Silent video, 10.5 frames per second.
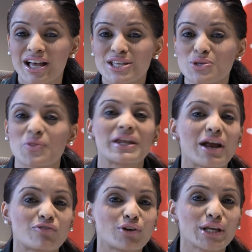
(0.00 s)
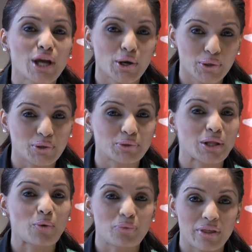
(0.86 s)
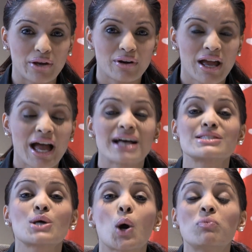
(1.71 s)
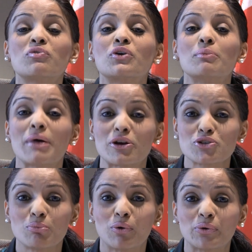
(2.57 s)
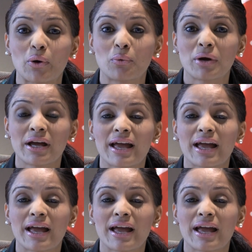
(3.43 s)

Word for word: so that every young girl out there has hope for a better tomorrow